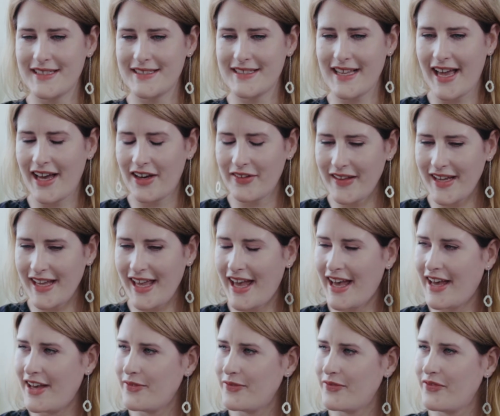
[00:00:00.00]
is how they
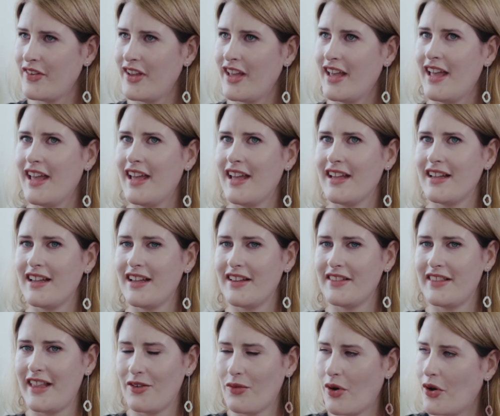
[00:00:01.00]
have
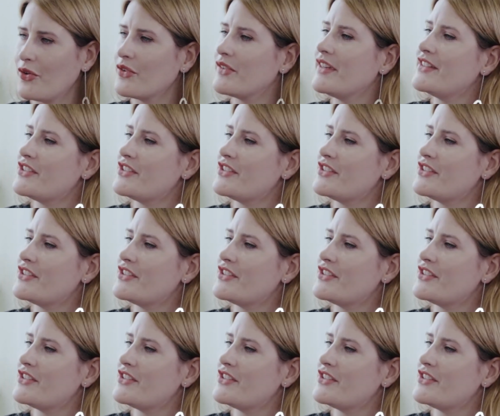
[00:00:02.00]
their own